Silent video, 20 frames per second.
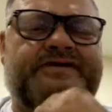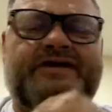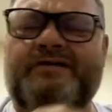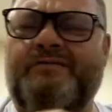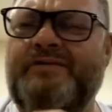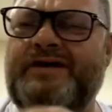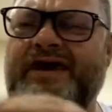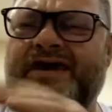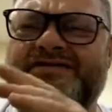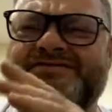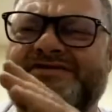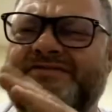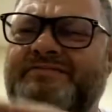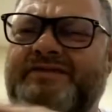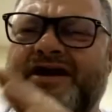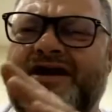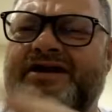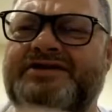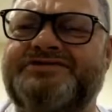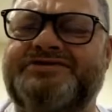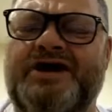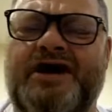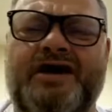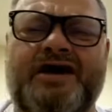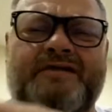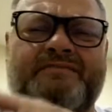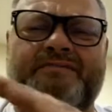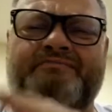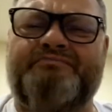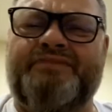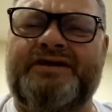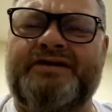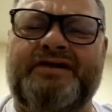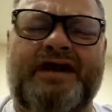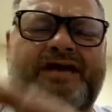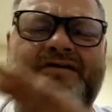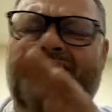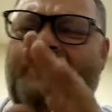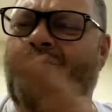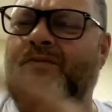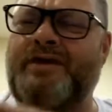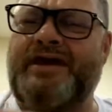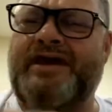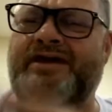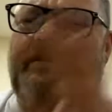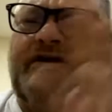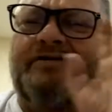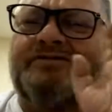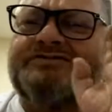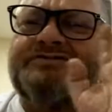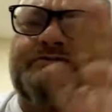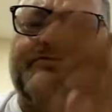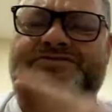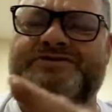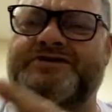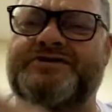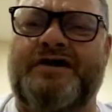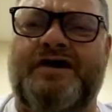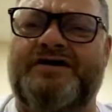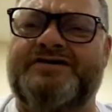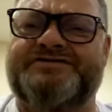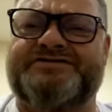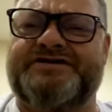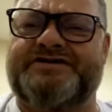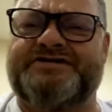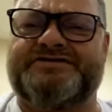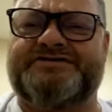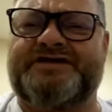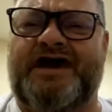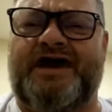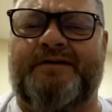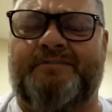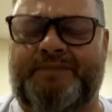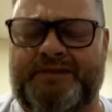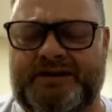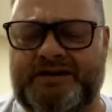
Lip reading: We had some kind of job and bill. I don't know. We had all sorts of nonsense happen.